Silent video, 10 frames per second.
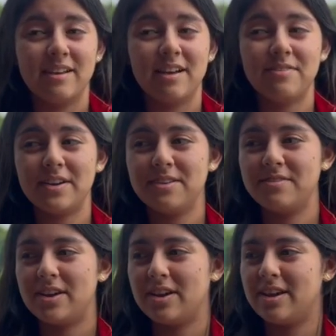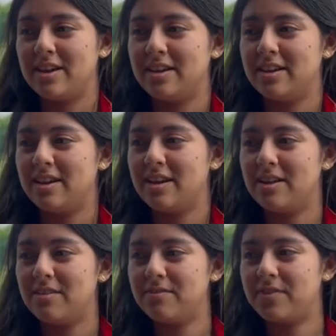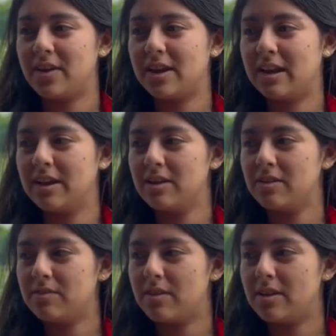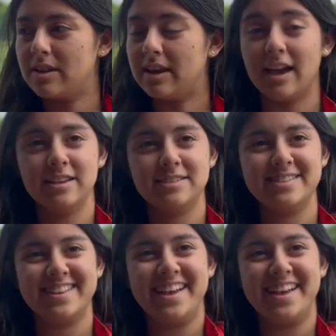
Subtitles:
I found it very, very nice.